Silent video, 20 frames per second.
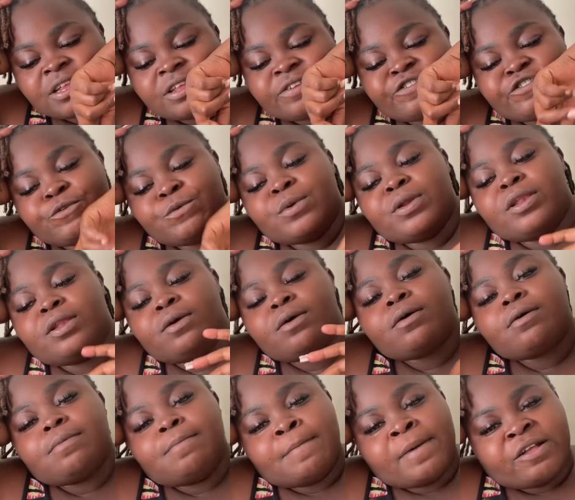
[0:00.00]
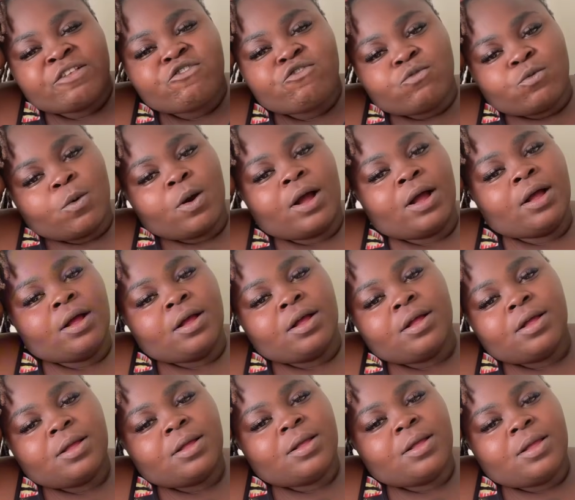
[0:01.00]
She will look mature.
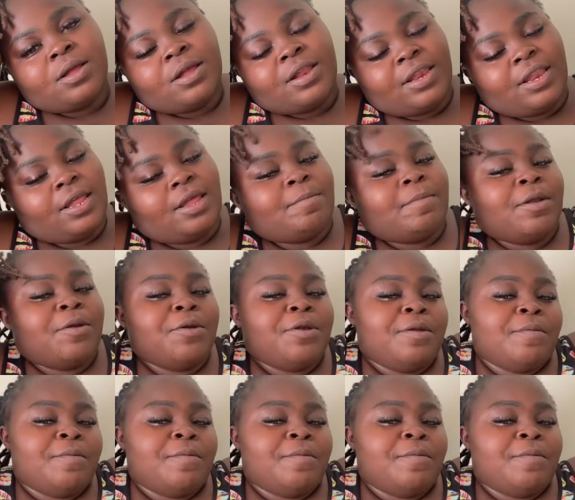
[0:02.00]
I love